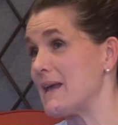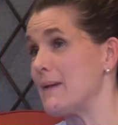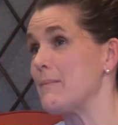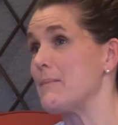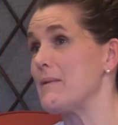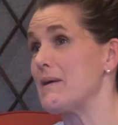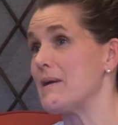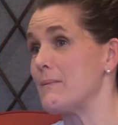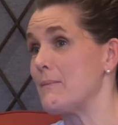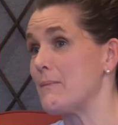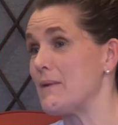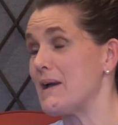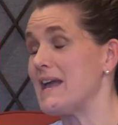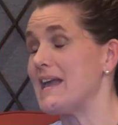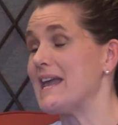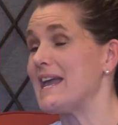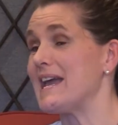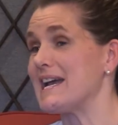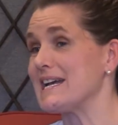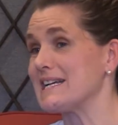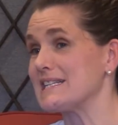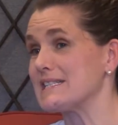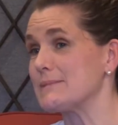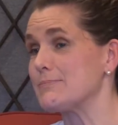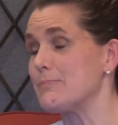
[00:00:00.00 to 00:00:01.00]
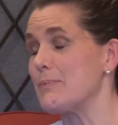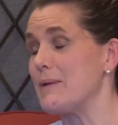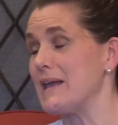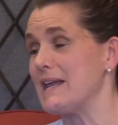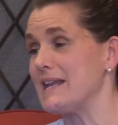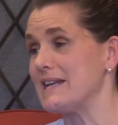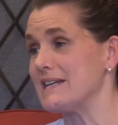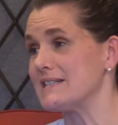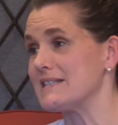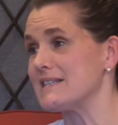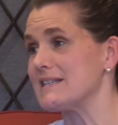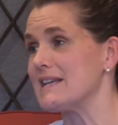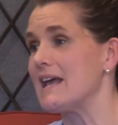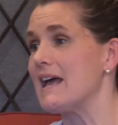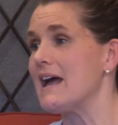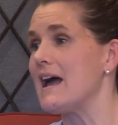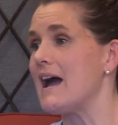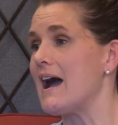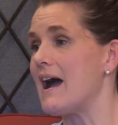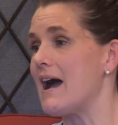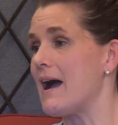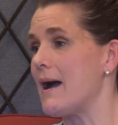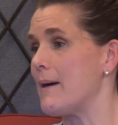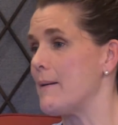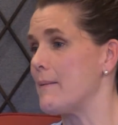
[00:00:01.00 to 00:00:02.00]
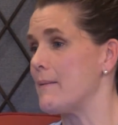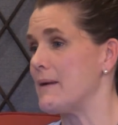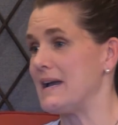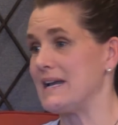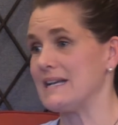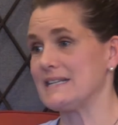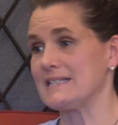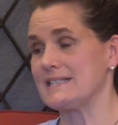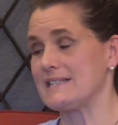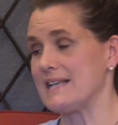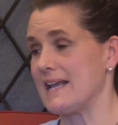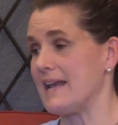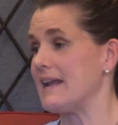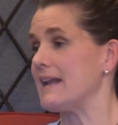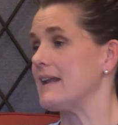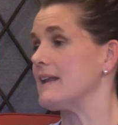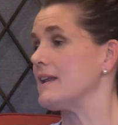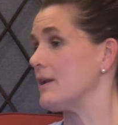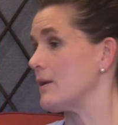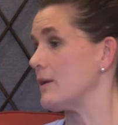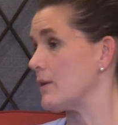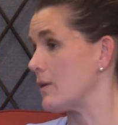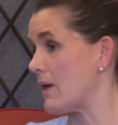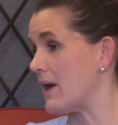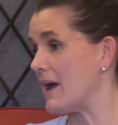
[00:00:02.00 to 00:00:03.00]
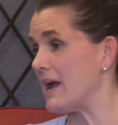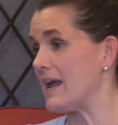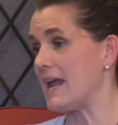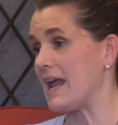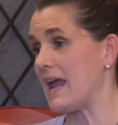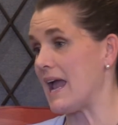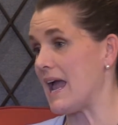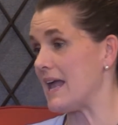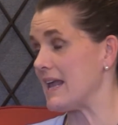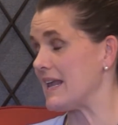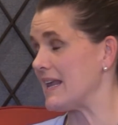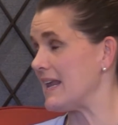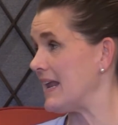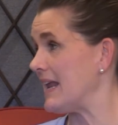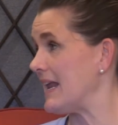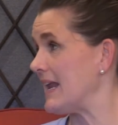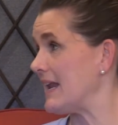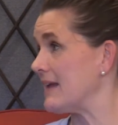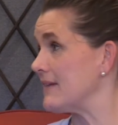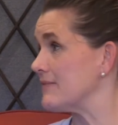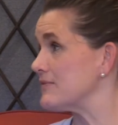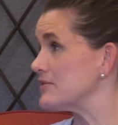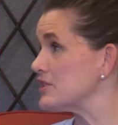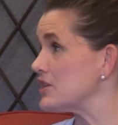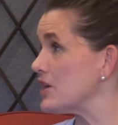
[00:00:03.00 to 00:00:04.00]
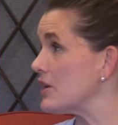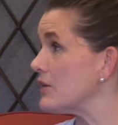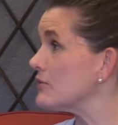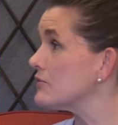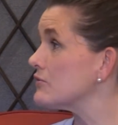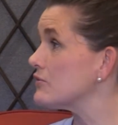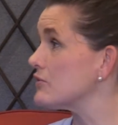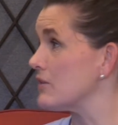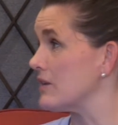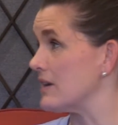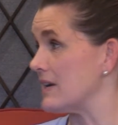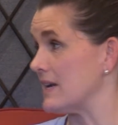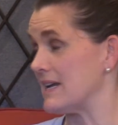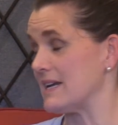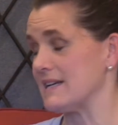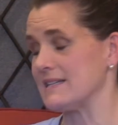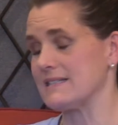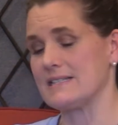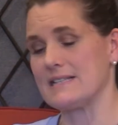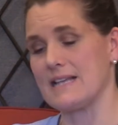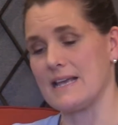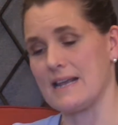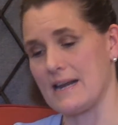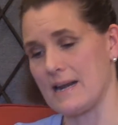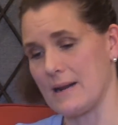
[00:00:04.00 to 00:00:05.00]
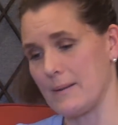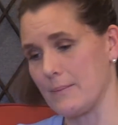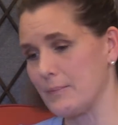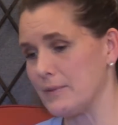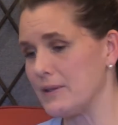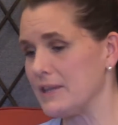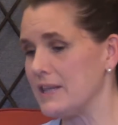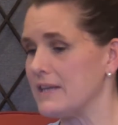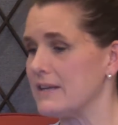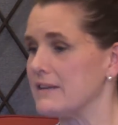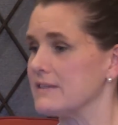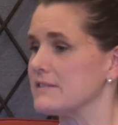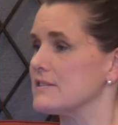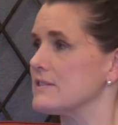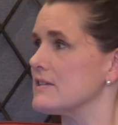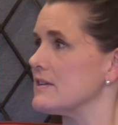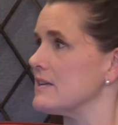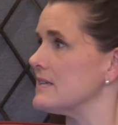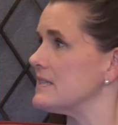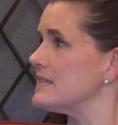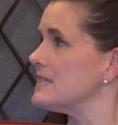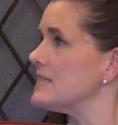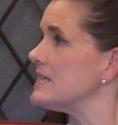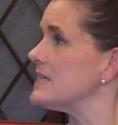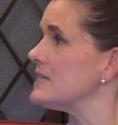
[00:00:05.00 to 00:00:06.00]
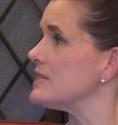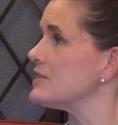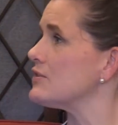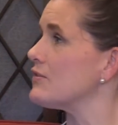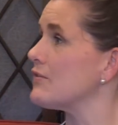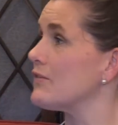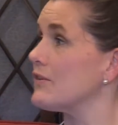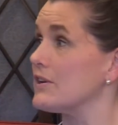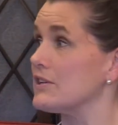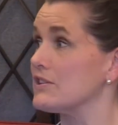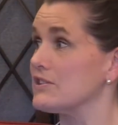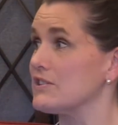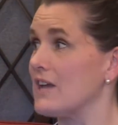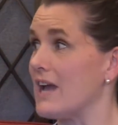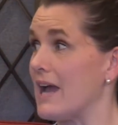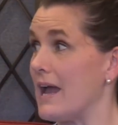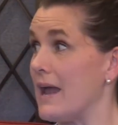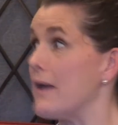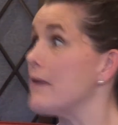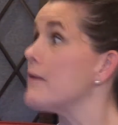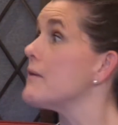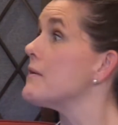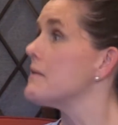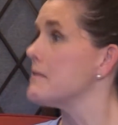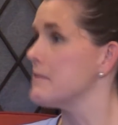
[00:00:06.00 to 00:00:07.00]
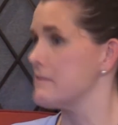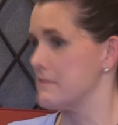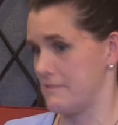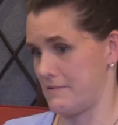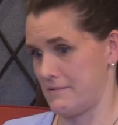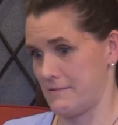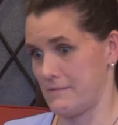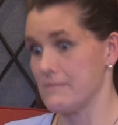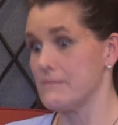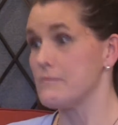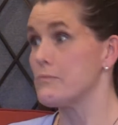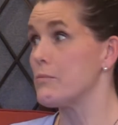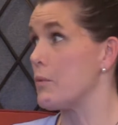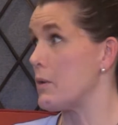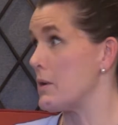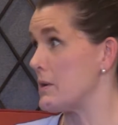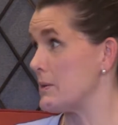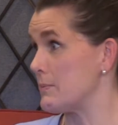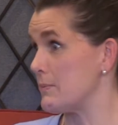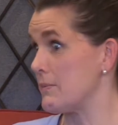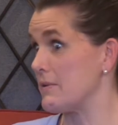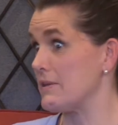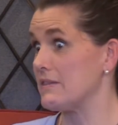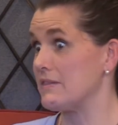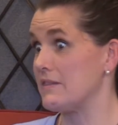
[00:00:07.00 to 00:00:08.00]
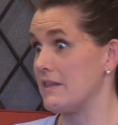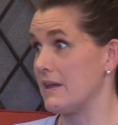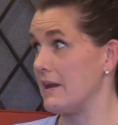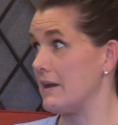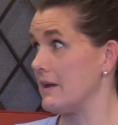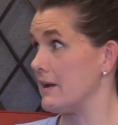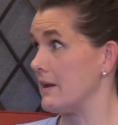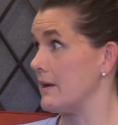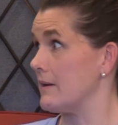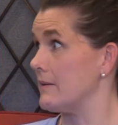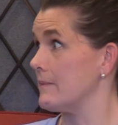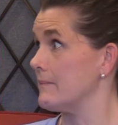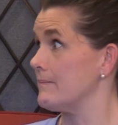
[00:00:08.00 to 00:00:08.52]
I met my husband, I said, I can't have children. I said, I'm cleared to teach full time. 1 month later.